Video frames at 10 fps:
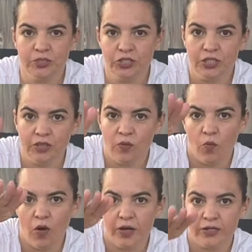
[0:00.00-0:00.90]
pushing the
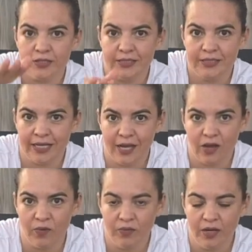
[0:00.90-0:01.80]
water
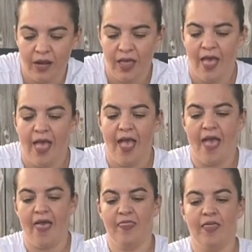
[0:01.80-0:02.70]
down,
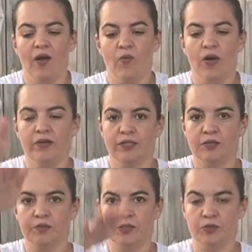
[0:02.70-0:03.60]
and that water
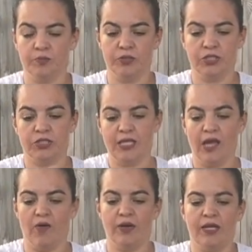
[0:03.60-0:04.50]
that's pushed
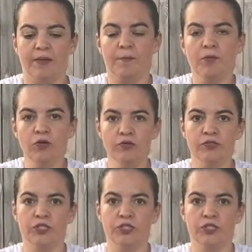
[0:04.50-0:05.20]
down, it moves